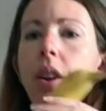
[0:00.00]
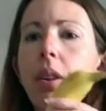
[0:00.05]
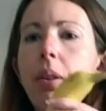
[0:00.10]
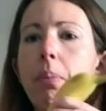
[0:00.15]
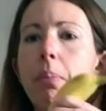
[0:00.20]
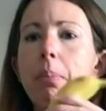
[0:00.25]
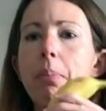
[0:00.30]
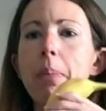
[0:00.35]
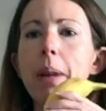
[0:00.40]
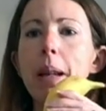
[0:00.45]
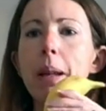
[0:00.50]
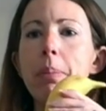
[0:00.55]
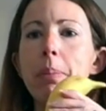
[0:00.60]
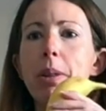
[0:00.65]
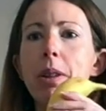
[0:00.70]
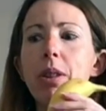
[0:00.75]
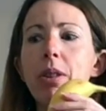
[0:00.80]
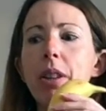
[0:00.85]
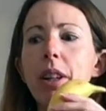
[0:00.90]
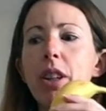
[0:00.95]
Maybe
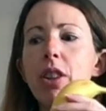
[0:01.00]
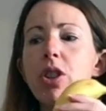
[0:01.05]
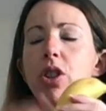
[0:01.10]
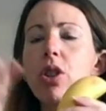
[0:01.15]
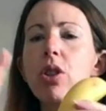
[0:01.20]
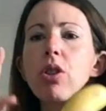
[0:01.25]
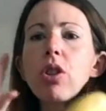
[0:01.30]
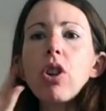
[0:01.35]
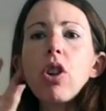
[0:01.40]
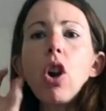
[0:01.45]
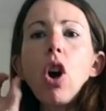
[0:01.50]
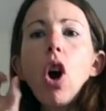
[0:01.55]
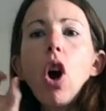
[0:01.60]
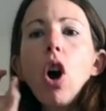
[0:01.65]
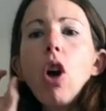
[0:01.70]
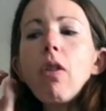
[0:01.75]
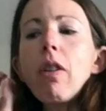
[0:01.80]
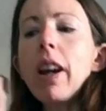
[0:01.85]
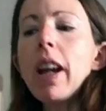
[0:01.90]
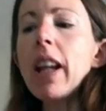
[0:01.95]
you can choose an
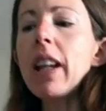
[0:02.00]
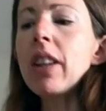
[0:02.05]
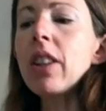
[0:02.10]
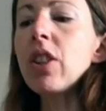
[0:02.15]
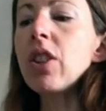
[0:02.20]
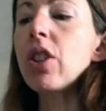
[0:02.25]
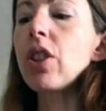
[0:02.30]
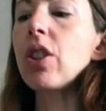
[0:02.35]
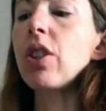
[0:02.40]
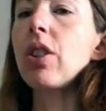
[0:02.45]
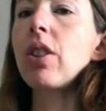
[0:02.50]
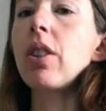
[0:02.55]
orange.